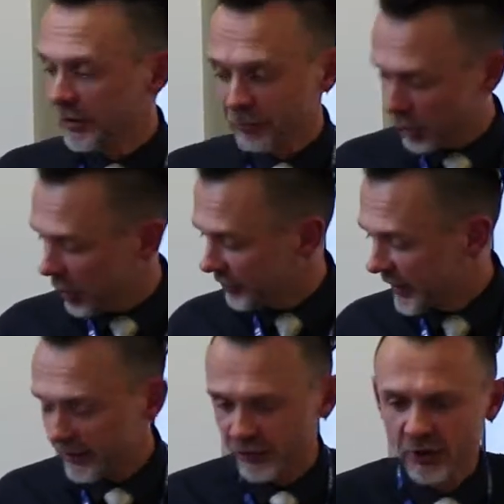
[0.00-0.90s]
Different
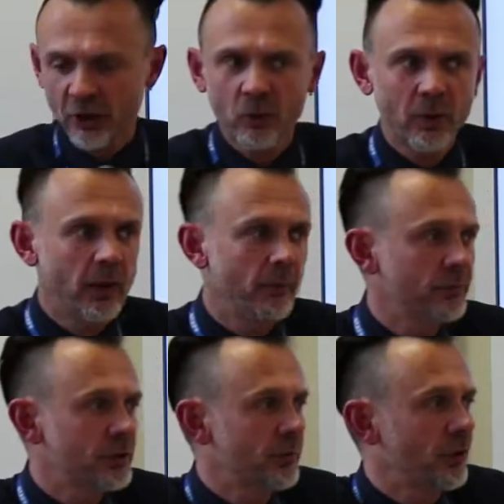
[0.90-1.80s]
contexts.
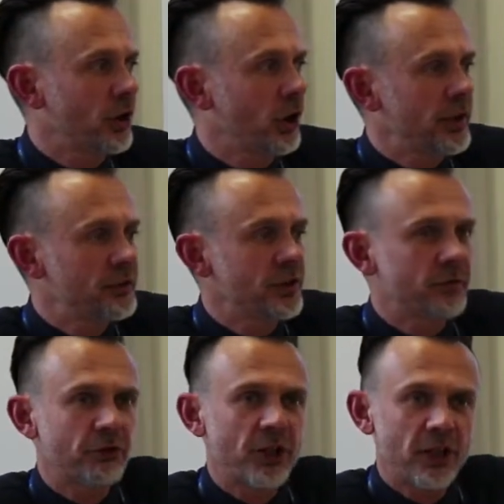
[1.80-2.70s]
So some of the colleagues in
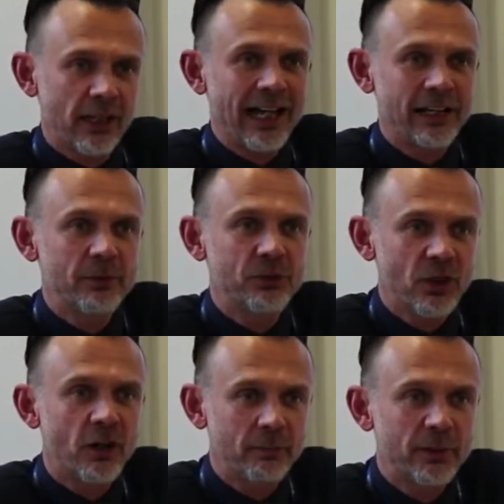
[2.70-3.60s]
different academies
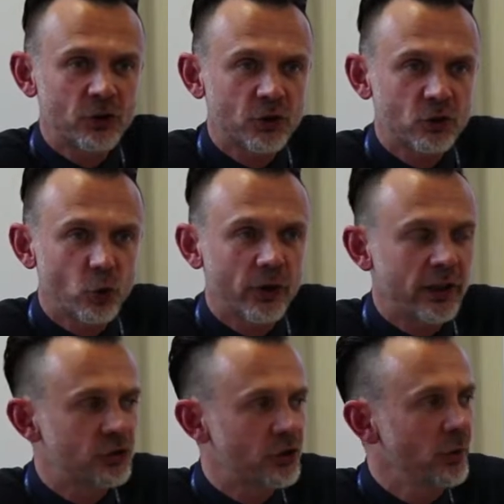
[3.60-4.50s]
that I've been
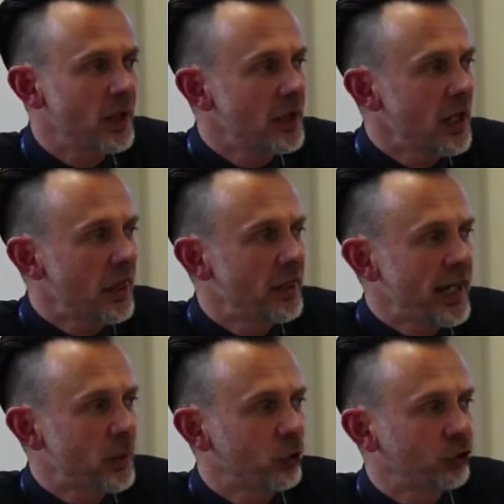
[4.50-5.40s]
talking to,
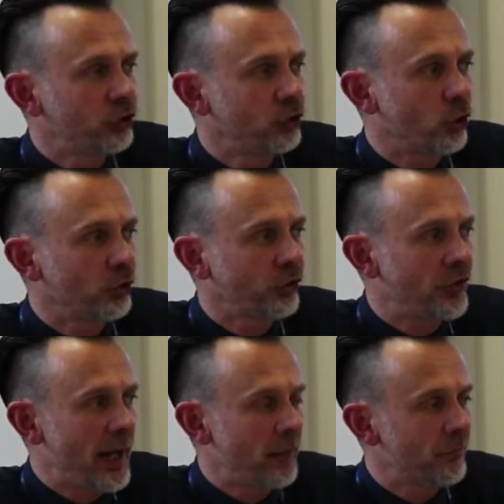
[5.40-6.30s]
they will source
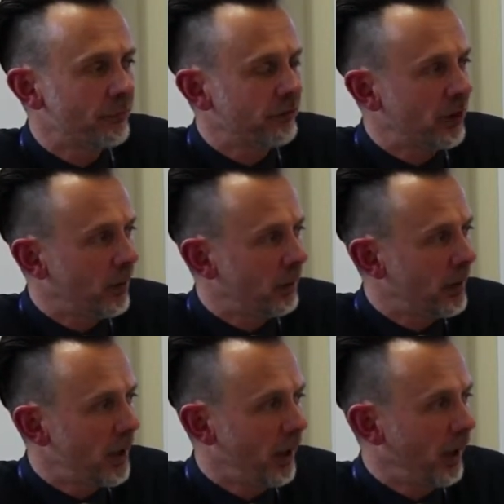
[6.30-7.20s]
them
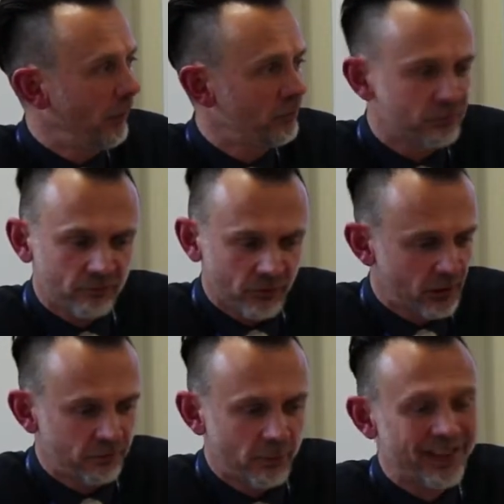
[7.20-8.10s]
from
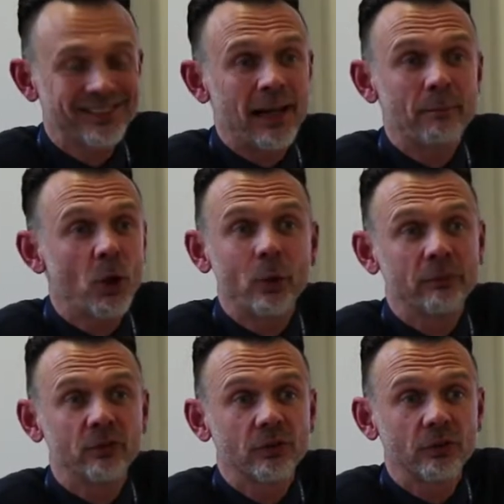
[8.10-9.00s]
extant
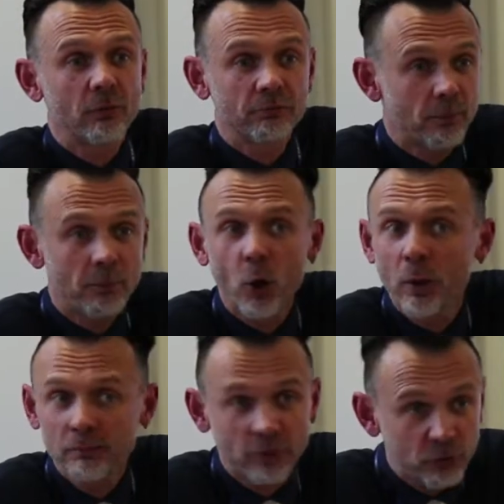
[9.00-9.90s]
poems, so from
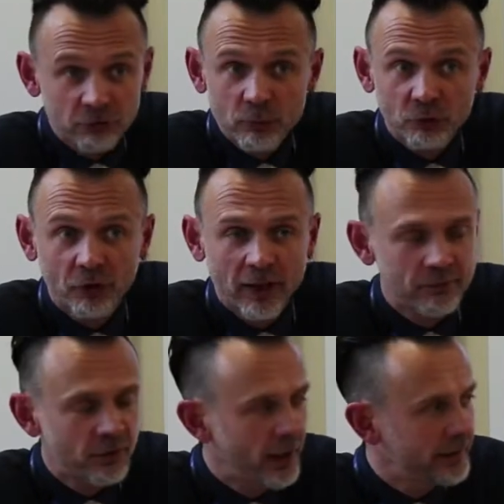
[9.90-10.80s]
poetry books that they
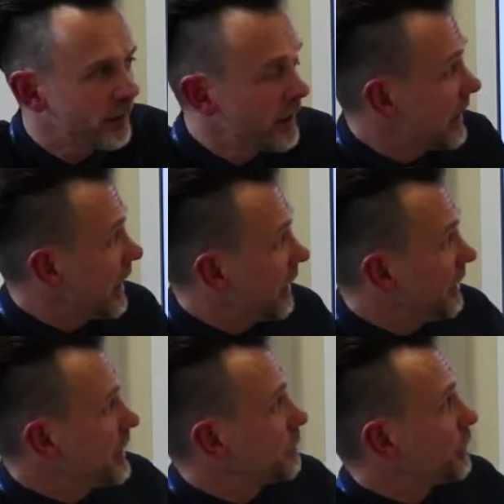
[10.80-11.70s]
find.
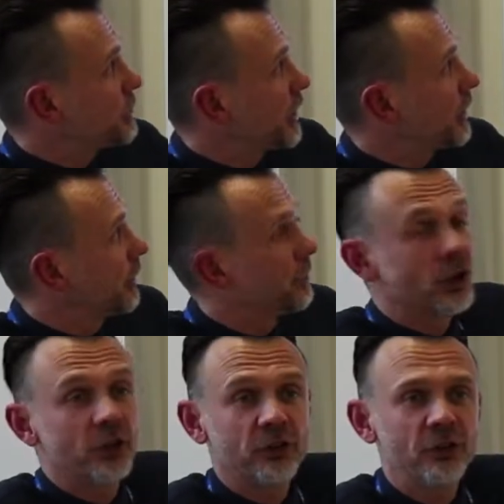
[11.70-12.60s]
These particular
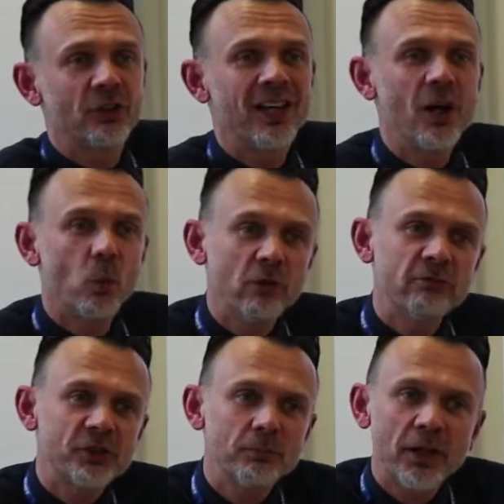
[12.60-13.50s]
verses were
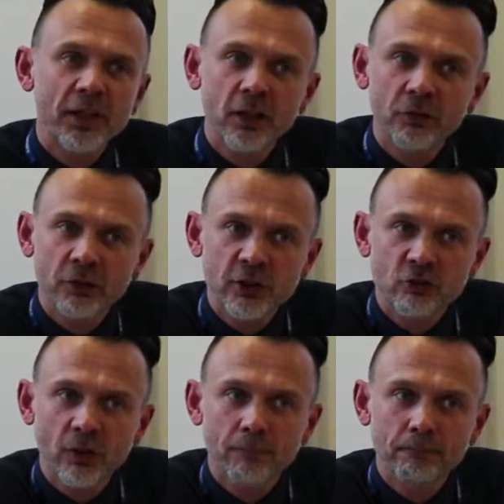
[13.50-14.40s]
written by the class
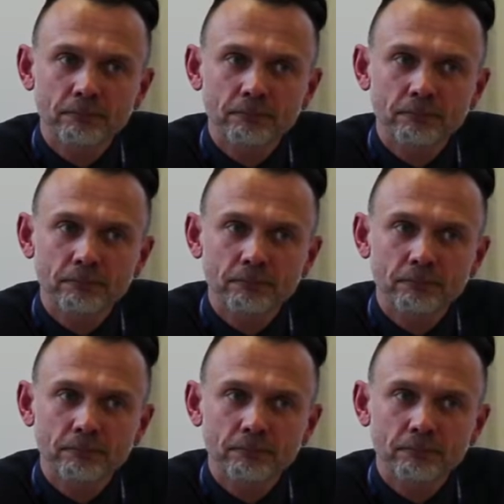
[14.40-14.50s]
teacher.